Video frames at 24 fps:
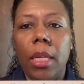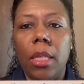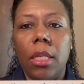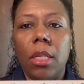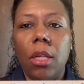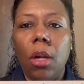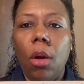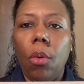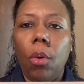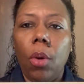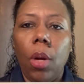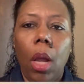
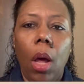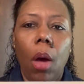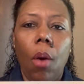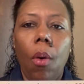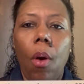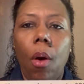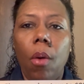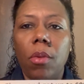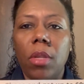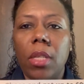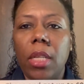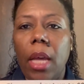so low
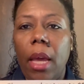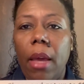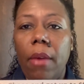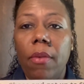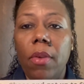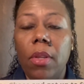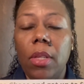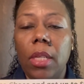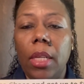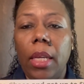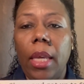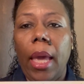on
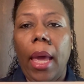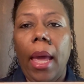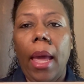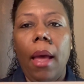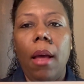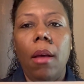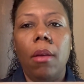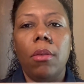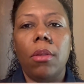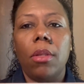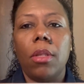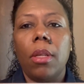savings
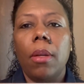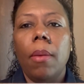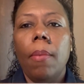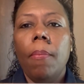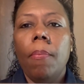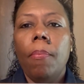accounts,